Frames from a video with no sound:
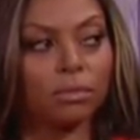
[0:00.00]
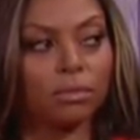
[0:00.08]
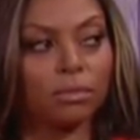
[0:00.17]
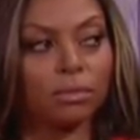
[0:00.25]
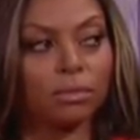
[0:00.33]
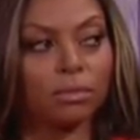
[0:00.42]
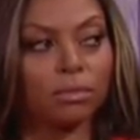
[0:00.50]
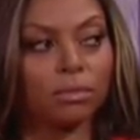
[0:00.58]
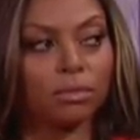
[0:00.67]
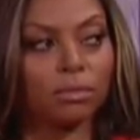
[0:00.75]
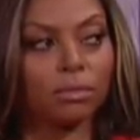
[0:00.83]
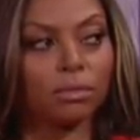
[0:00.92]

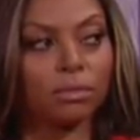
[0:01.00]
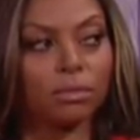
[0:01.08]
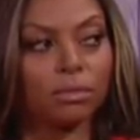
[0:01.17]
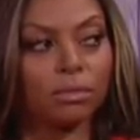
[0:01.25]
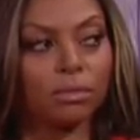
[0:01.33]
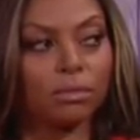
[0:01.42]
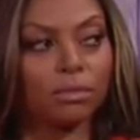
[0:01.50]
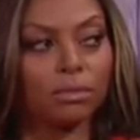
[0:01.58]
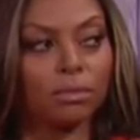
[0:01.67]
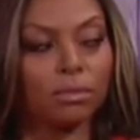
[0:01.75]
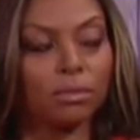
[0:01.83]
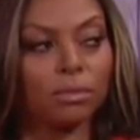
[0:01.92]

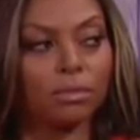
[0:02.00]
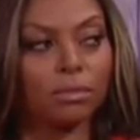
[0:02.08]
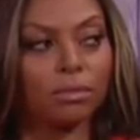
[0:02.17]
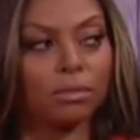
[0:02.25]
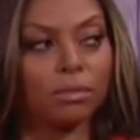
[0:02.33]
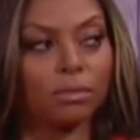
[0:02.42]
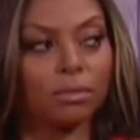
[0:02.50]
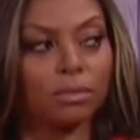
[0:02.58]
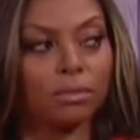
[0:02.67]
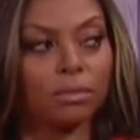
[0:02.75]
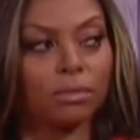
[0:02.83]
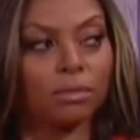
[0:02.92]

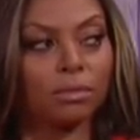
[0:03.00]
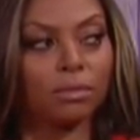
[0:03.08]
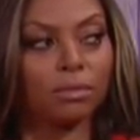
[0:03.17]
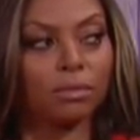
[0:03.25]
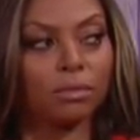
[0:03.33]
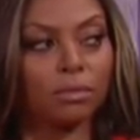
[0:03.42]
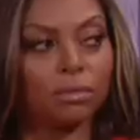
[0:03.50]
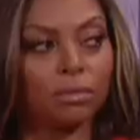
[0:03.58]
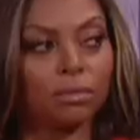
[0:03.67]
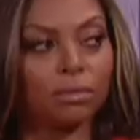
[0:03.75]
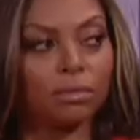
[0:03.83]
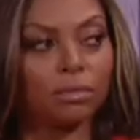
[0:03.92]

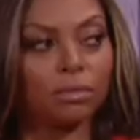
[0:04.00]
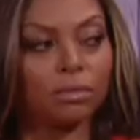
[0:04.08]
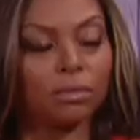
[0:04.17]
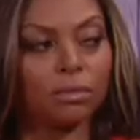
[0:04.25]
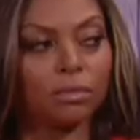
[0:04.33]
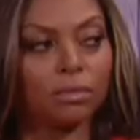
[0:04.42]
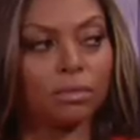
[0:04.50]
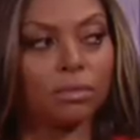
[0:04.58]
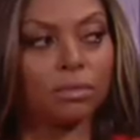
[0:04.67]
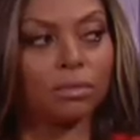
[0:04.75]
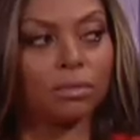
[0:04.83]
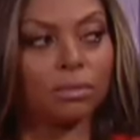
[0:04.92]

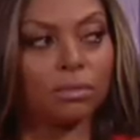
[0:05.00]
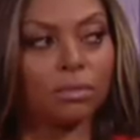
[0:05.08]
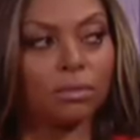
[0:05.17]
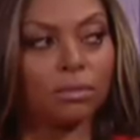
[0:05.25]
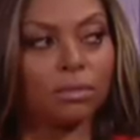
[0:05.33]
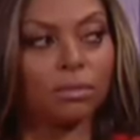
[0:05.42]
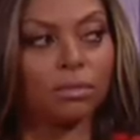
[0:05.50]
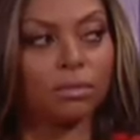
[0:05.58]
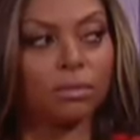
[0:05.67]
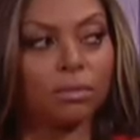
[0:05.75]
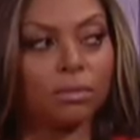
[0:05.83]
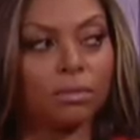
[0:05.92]
(not speaking)